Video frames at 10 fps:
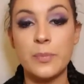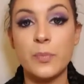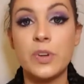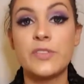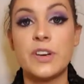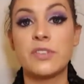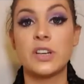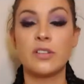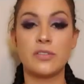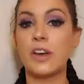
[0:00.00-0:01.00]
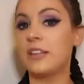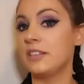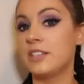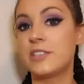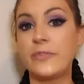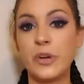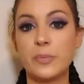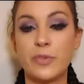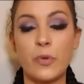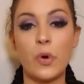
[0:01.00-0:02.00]
We've definitely heard of athlete's foot
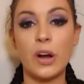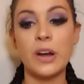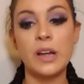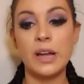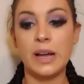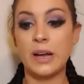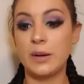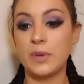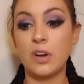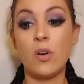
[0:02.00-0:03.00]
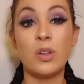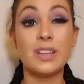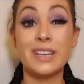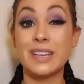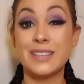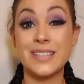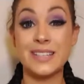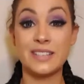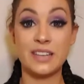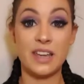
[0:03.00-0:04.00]
before, and all it
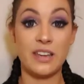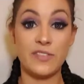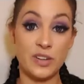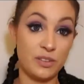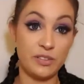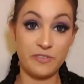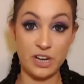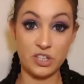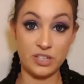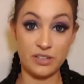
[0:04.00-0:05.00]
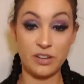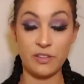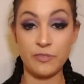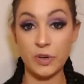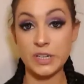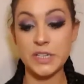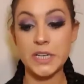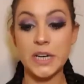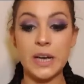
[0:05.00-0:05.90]
is a fungal infection on the foot.